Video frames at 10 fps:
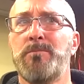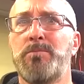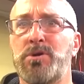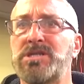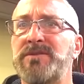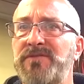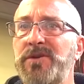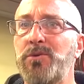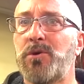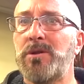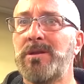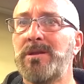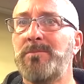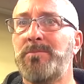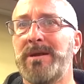pushing fuel,
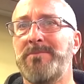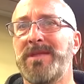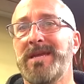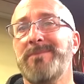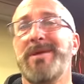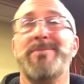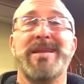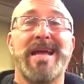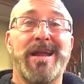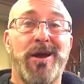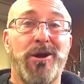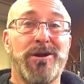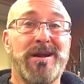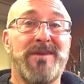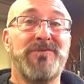but I'm thinking maybe not
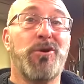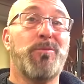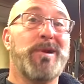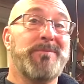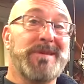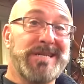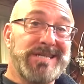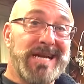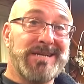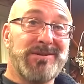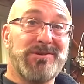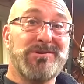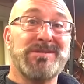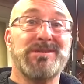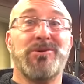hard enough to open up the
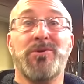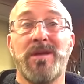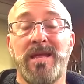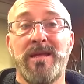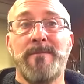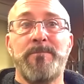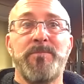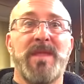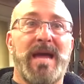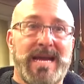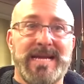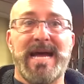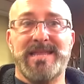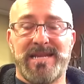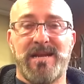injectors. So I
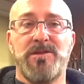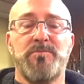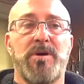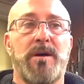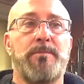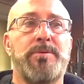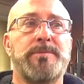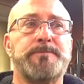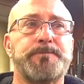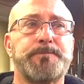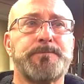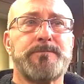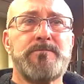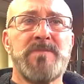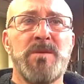got that other pump,
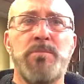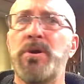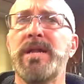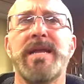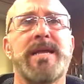put it